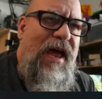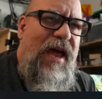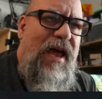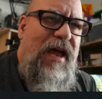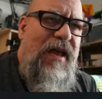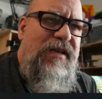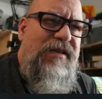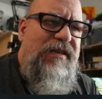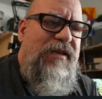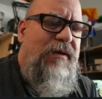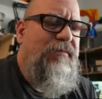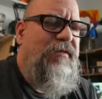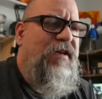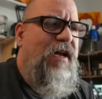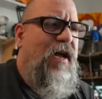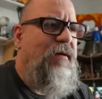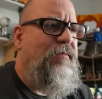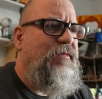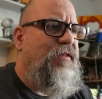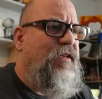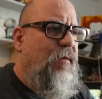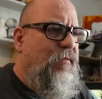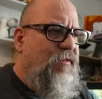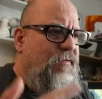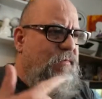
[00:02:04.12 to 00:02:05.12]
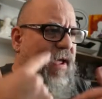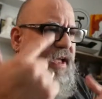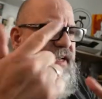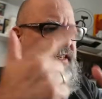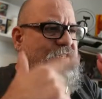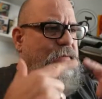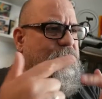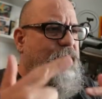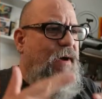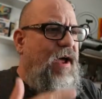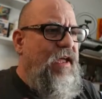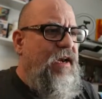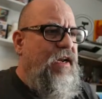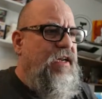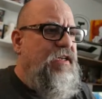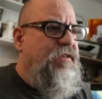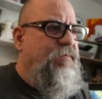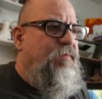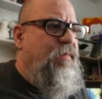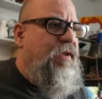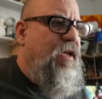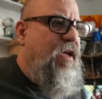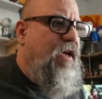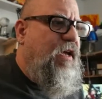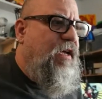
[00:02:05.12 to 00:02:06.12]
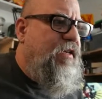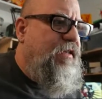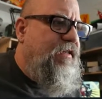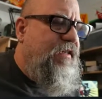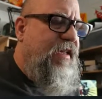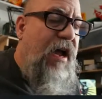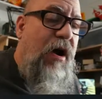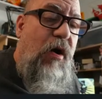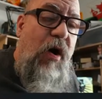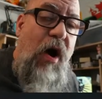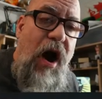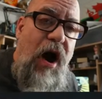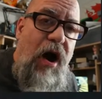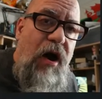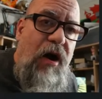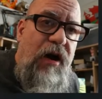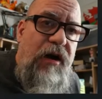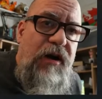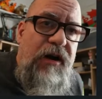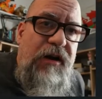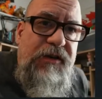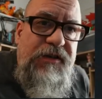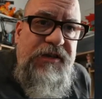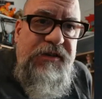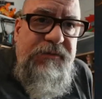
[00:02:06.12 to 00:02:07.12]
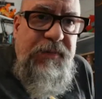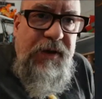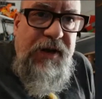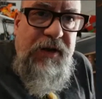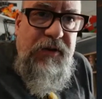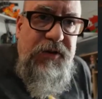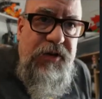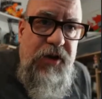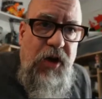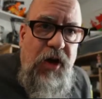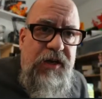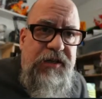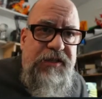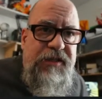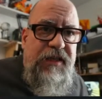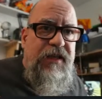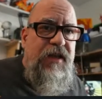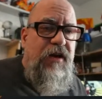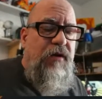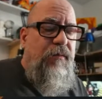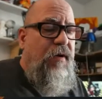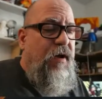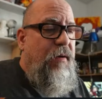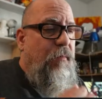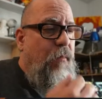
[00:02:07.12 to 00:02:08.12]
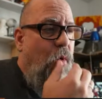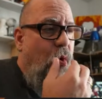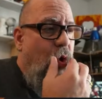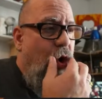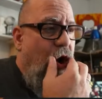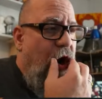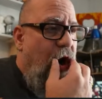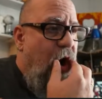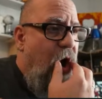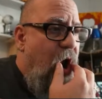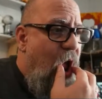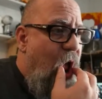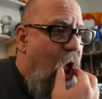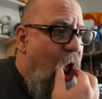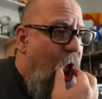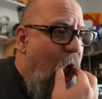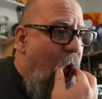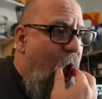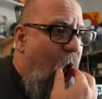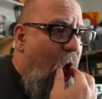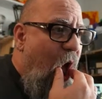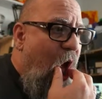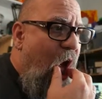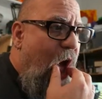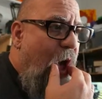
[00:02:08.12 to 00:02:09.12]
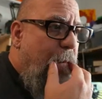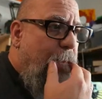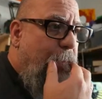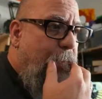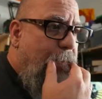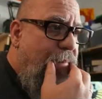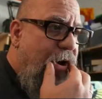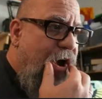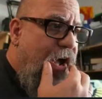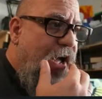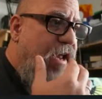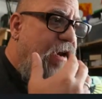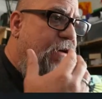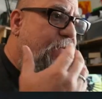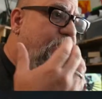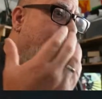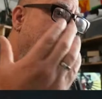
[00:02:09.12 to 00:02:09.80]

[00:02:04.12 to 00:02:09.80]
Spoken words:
sometimes comes back to bite us because now our spells cost a little bit more. But